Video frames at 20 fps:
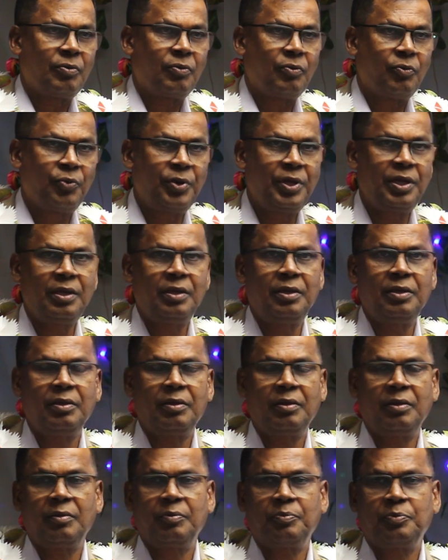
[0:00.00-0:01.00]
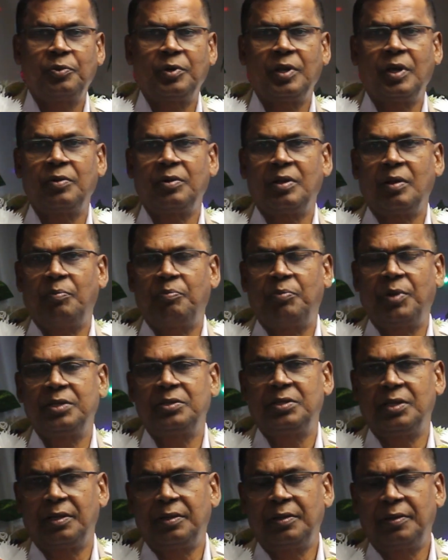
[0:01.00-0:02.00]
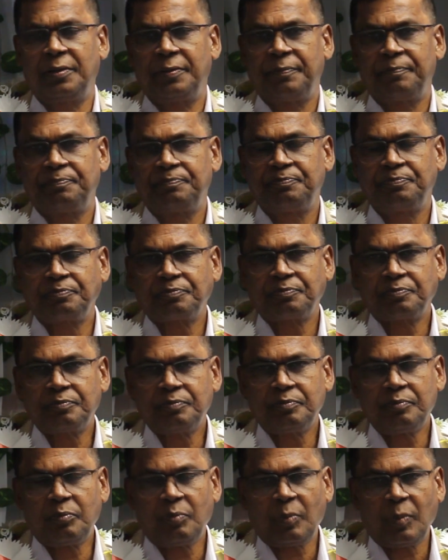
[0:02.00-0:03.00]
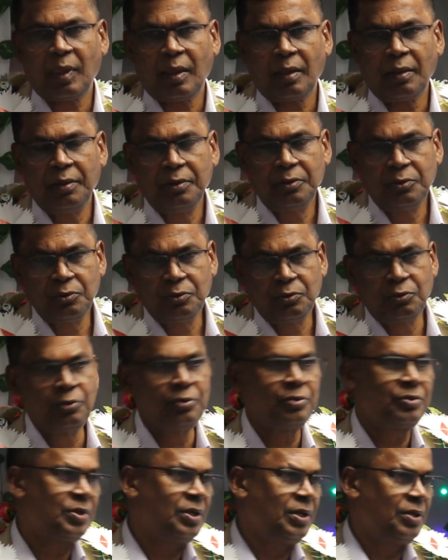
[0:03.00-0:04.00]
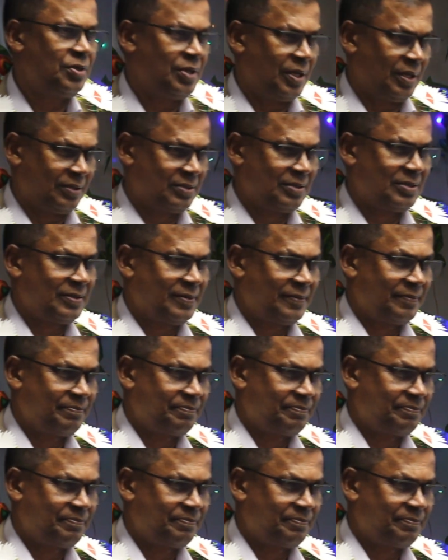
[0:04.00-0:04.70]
We put out a budget to do three things.